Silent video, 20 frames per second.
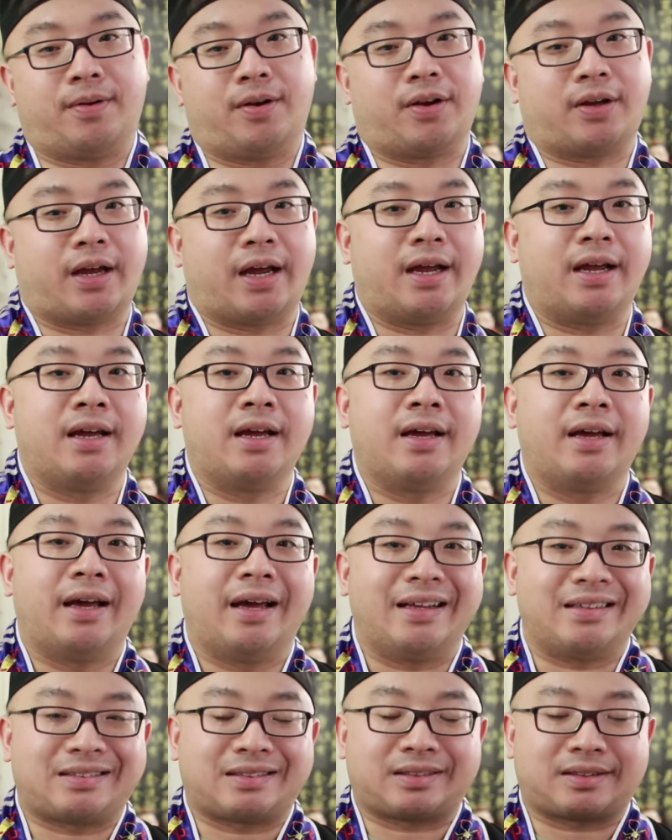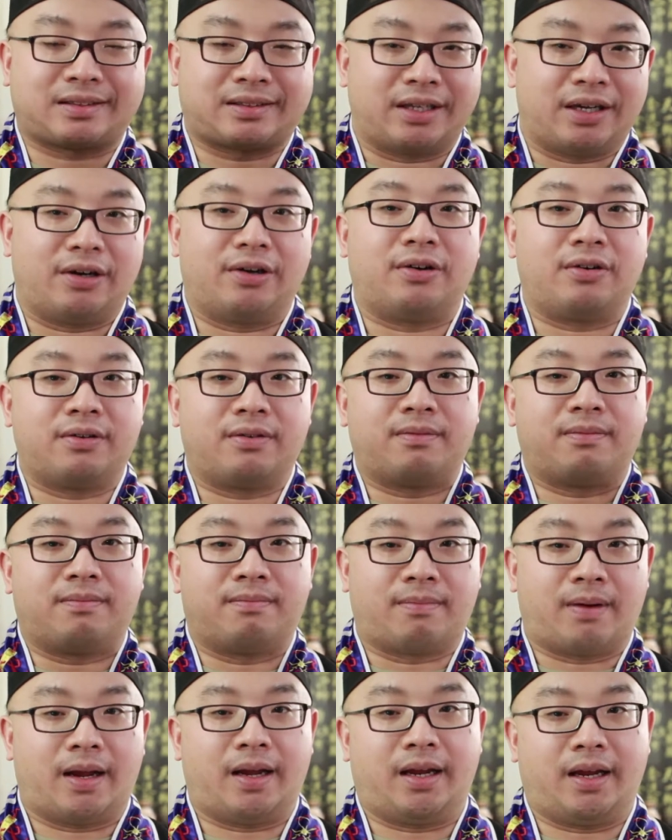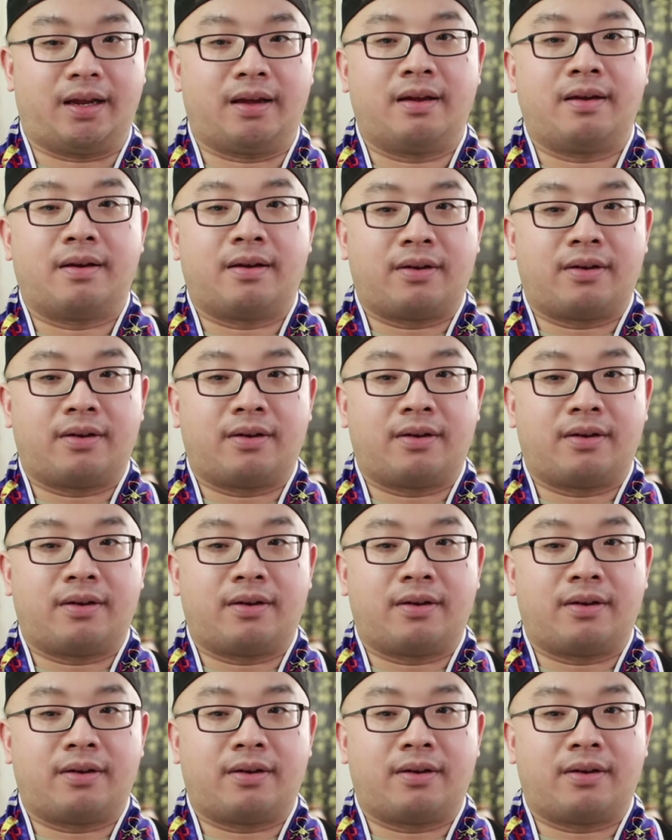Okay, it's still money.